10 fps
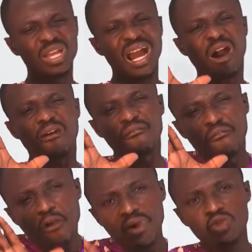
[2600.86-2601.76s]
our
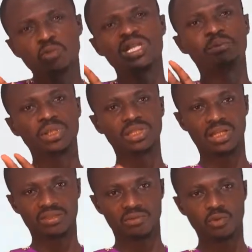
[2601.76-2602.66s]
forests will be
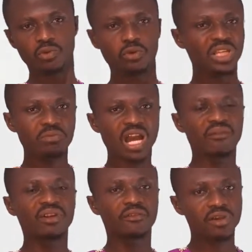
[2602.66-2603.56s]
depleted. We wouldn't be
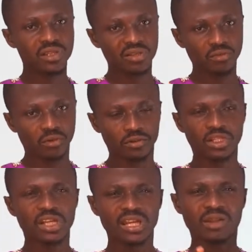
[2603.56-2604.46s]
having the forest anymore.
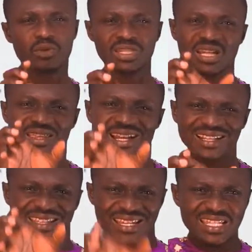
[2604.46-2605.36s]
And we said
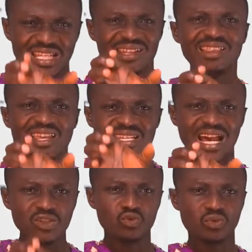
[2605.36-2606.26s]
that this leads
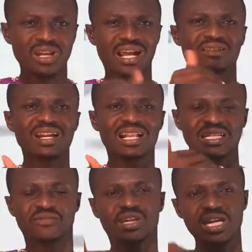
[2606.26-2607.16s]
us to another
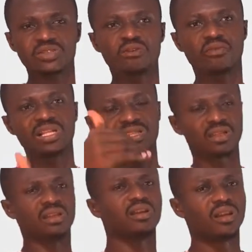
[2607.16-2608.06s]
classification of
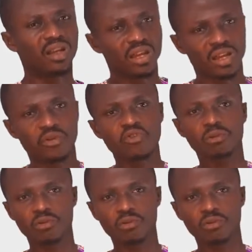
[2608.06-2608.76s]
renewable